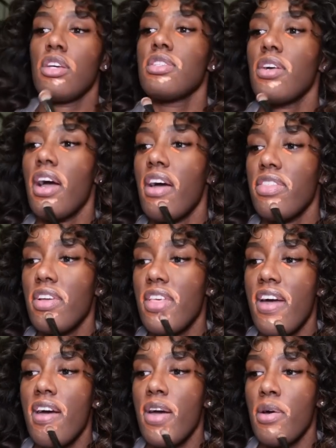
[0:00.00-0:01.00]
So after
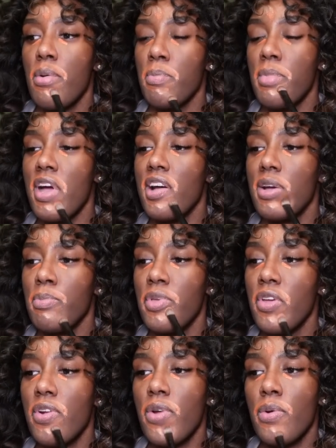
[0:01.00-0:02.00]
that, my
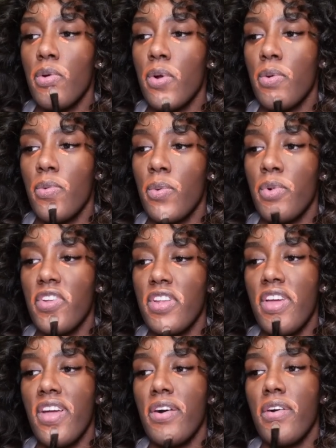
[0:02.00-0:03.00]
computer went
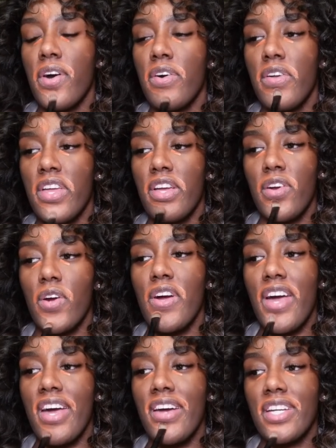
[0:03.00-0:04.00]
down, it
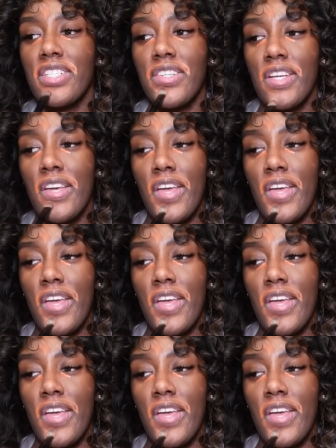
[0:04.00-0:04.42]
crashed,